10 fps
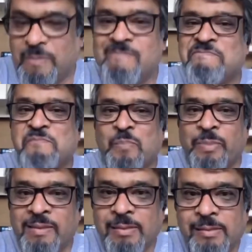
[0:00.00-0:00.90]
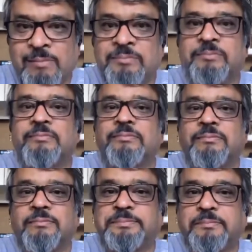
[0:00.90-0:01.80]
Wireless fidelity. Now it
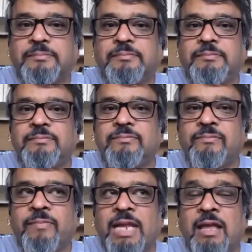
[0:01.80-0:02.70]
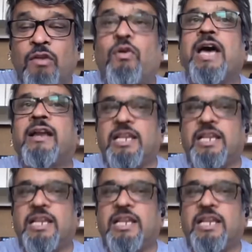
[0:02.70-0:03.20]
gets comes back to me. Yes,